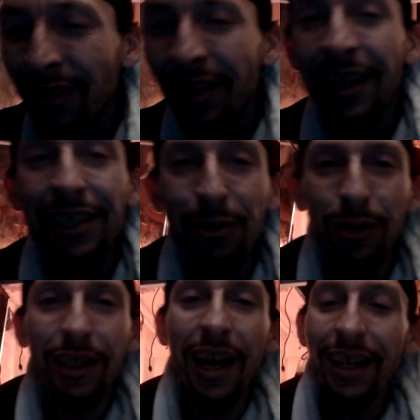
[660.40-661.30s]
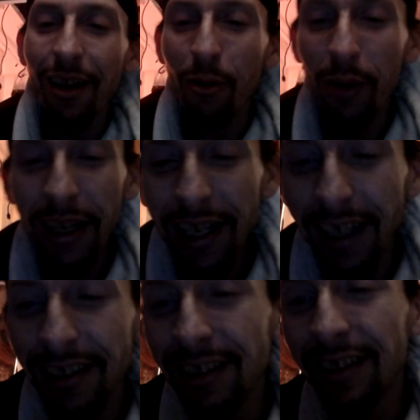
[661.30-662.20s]
Hit you with the
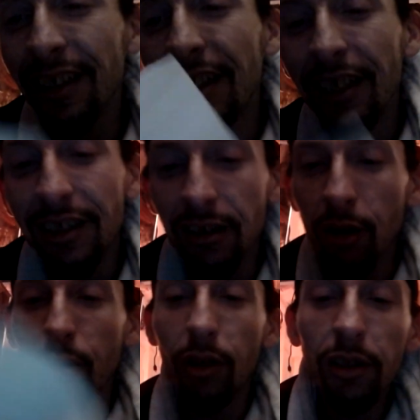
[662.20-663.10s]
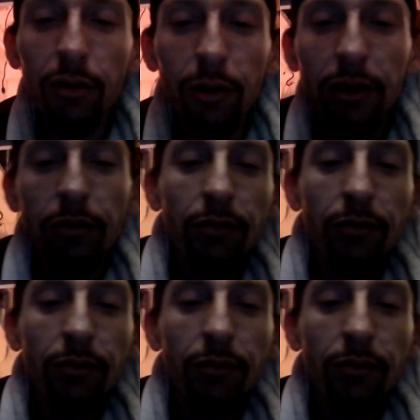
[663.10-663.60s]
808s. So anyway,